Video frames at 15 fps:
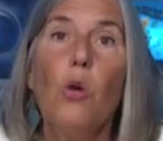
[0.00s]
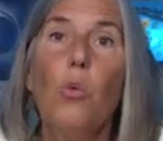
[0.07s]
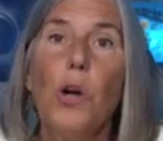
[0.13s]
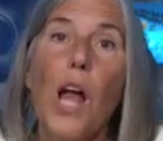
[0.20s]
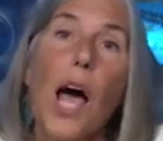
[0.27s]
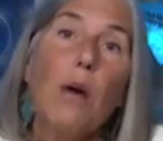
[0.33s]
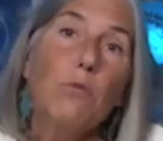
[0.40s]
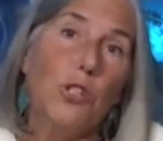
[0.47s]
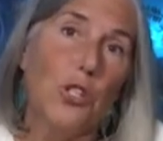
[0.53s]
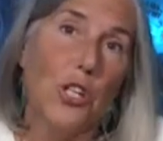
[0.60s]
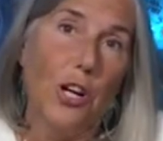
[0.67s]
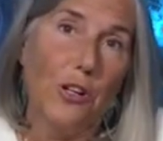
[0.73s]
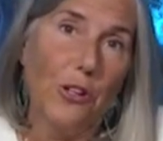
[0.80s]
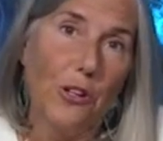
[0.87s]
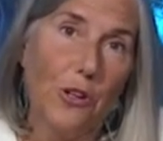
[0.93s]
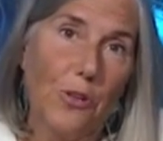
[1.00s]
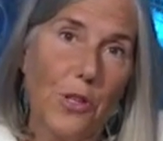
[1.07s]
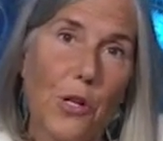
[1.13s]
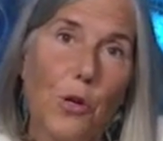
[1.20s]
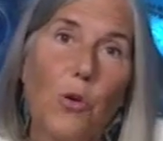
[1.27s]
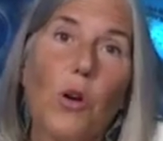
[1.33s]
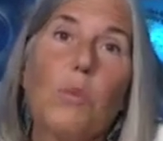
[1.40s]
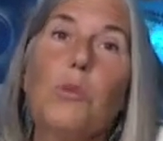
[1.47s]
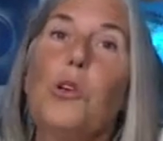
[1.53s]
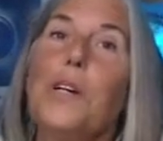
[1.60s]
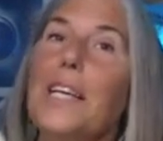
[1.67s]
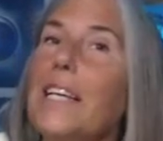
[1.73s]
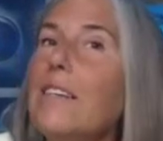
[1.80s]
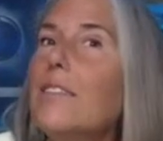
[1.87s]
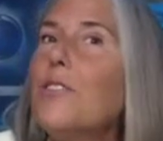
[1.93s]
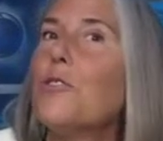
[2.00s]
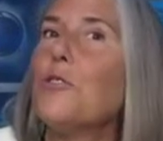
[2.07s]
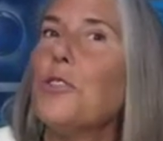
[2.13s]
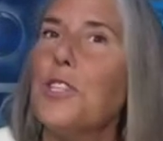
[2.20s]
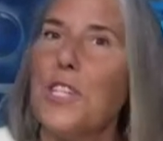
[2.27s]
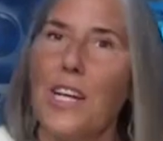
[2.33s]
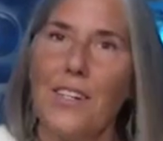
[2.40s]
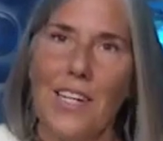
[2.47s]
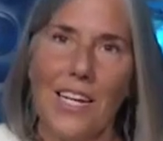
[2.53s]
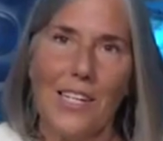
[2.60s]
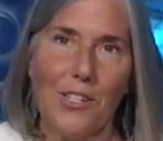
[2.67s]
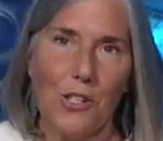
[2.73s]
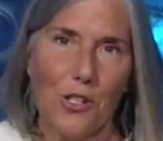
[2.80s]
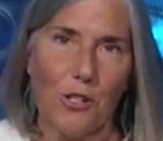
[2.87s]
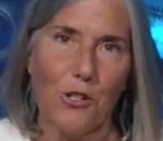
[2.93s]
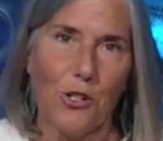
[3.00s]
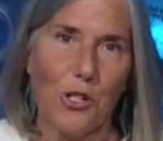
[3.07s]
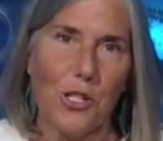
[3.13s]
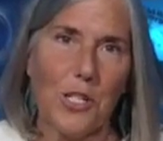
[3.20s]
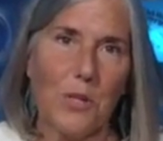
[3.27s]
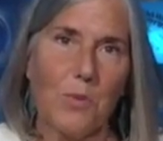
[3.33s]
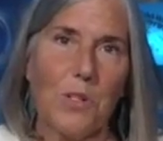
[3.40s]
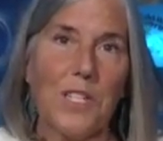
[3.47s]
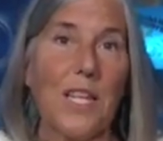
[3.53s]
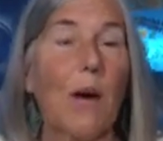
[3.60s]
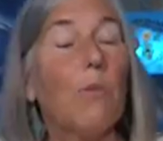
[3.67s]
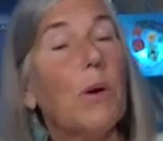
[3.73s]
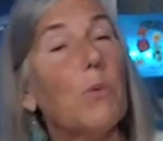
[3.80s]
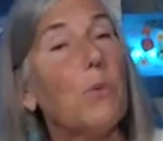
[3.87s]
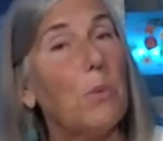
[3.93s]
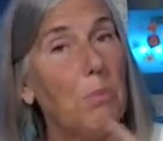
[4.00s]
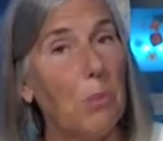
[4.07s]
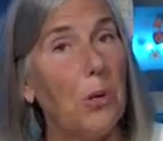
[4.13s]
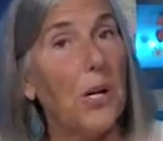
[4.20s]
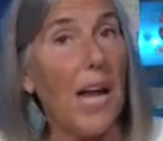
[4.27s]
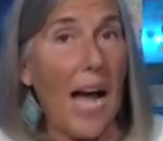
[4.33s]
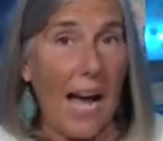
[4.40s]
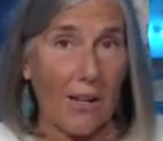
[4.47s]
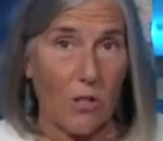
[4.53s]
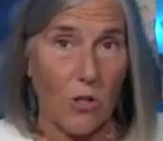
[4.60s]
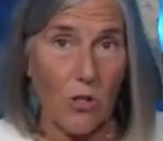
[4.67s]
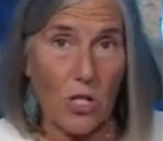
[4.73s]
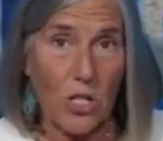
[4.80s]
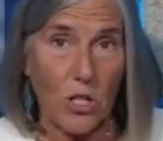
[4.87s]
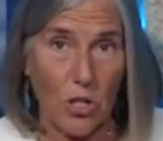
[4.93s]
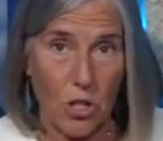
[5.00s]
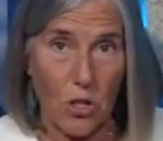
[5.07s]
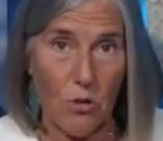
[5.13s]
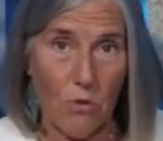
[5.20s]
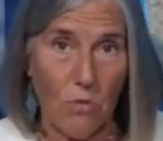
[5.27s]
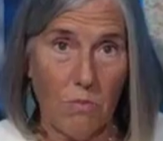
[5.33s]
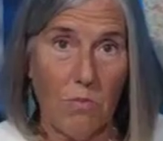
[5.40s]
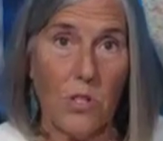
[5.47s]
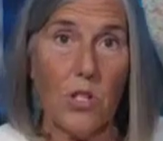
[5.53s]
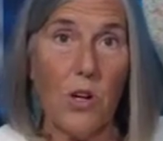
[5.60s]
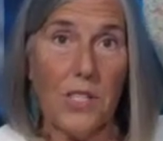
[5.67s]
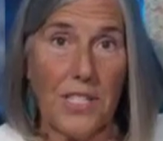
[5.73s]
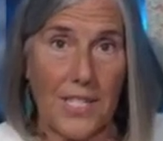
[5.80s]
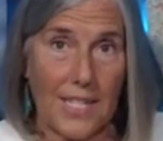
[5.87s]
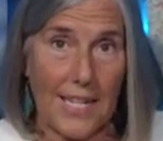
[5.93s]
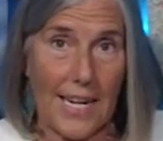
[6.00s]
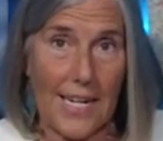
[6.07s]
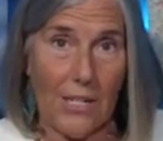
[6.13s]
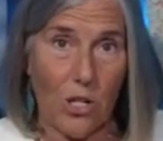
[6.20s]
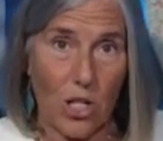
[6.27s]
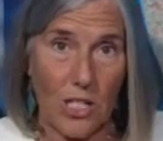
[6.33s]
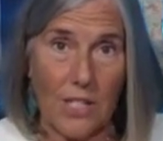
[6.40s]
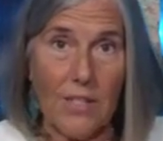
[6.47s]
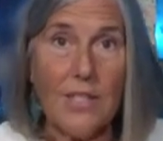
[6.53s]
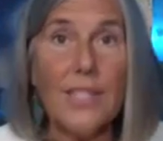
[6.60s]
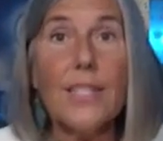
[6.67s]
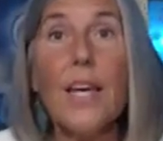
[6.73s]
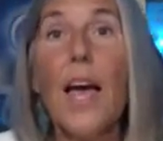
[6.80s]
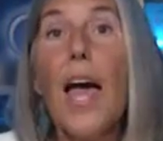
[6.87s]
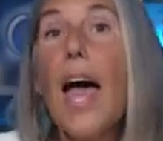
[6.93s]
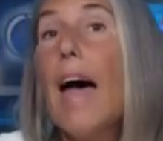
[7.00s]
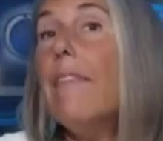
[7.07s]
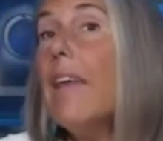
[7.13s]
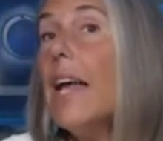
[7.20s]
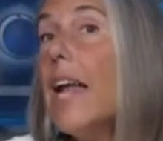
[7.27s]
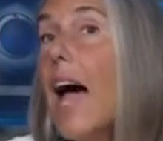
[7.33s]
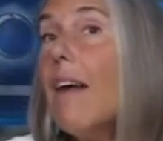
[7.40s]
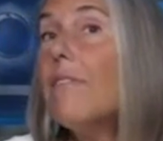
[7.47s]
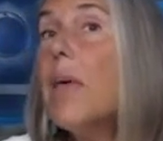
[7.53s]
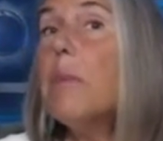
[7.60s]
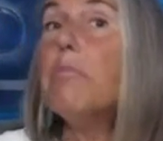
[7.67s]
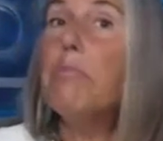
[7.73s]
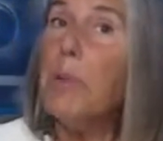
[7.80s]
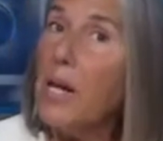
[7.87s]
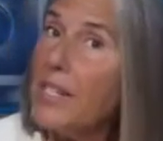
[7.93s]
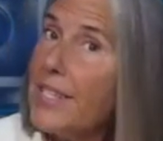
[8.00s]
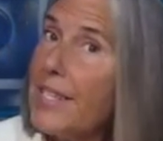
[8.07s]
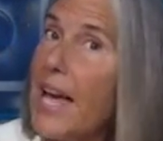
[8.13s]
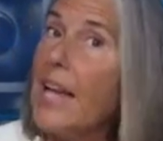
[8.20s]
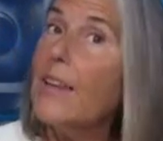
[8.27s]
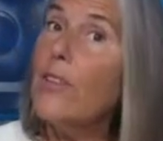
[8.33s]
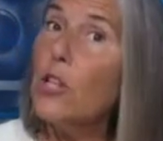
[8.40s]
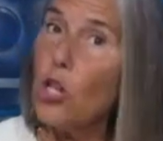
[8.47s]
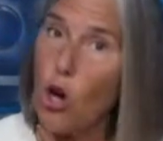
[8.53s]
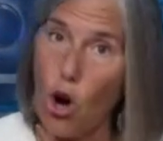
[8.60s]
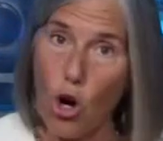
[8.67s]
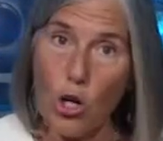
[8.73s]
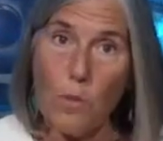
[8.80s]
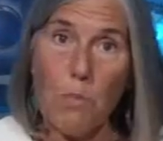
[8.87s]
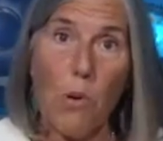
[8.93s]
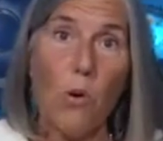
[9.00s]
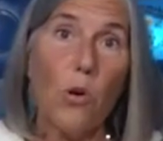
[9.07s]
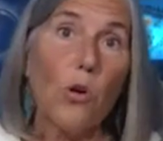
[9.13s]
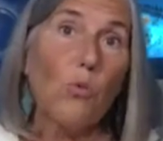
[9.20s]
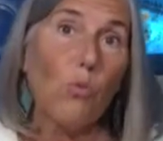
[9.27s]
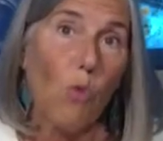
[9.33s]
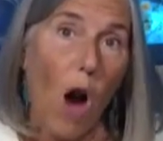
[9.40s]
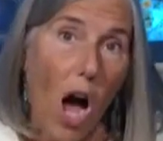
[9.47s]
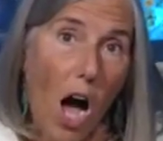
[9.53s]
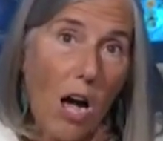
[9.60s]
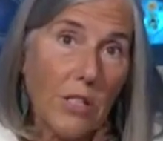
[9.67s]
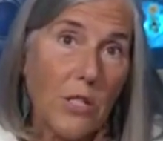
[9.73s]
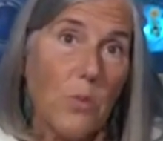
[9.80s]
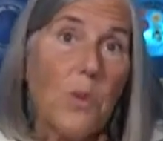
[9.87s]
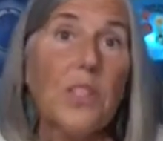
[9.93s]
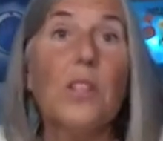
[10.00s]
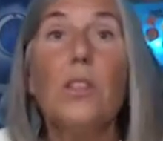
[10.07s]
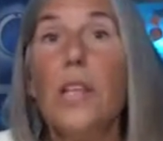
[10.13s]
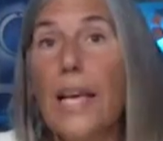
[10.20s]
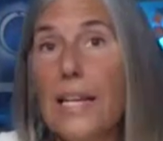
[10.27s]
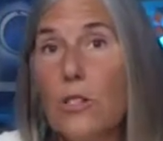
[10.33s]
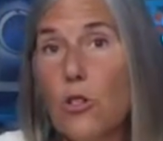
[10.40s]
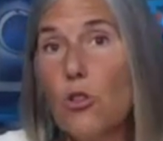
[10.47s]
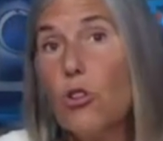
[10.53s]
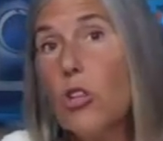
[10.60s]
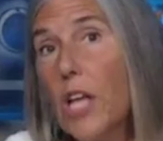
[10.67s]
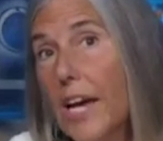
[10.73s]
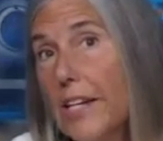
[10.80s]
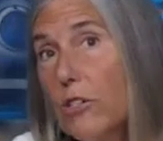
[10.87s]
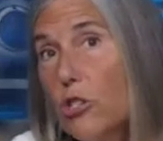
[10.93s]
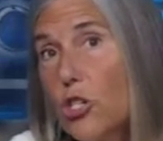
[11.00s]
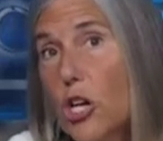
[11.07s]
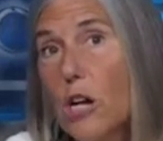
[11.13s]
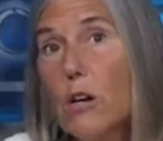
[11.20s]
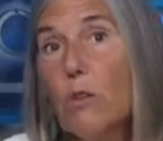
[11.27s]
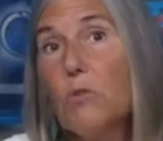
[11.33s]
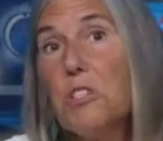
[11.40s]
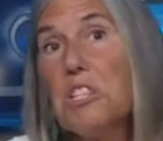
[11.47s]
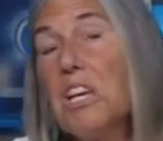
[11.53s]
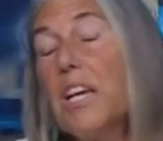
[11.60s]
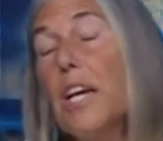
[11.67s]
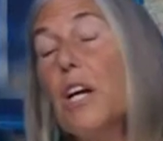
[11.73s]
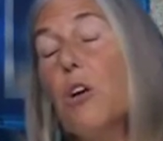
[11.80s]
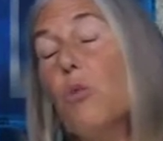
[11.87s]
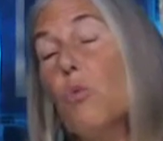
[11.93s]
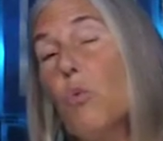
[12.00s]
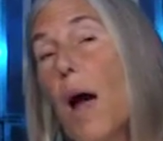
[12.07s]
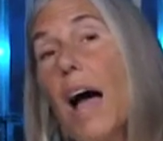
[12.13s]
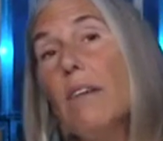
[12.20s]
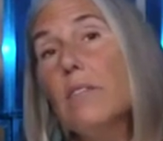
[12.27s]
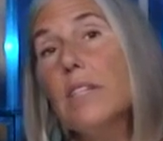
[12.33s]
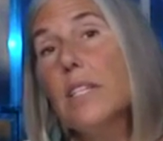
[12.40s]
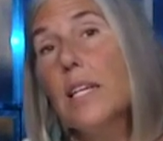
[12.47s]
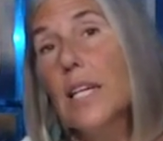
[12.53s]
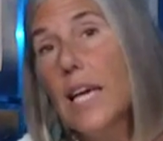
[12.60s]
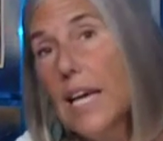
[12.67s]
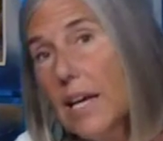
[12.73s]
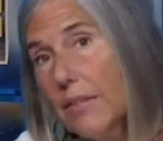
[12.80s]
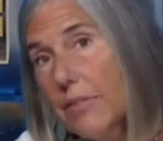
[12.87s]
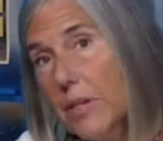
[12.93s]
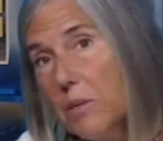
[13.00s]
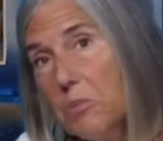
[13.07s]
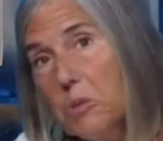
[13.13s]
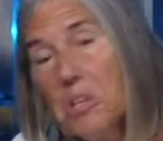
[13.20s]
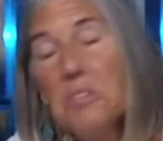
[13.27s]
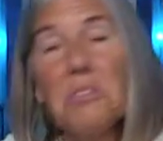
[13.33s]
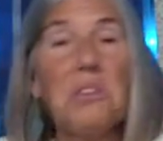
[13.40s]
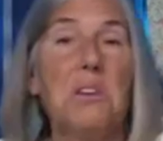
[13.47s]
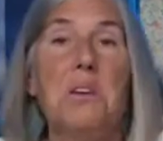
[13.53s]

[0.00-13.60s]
When I was younger, the normal Easter Sunday in churches was that we would put actors in tombs on stages and then have them bust out of the cardboard rocks with a laser light show singing a rousing anthem with